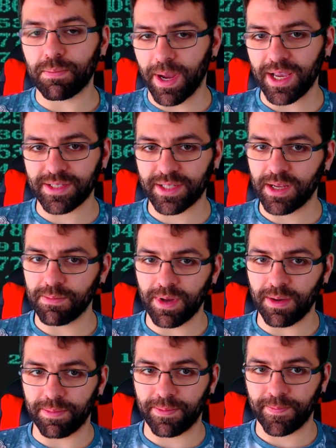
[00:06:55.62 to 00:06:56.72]
past come
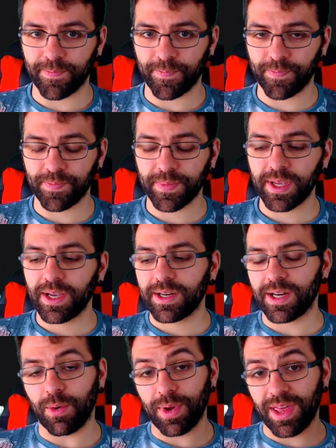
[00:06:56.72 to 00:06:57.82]
up.
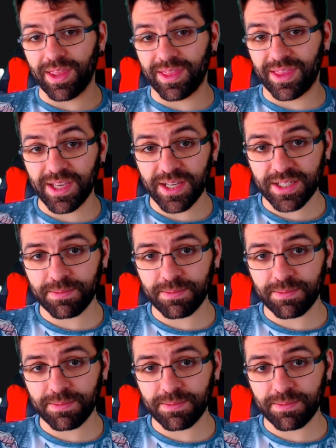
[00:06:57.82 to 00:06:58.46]
Now, in this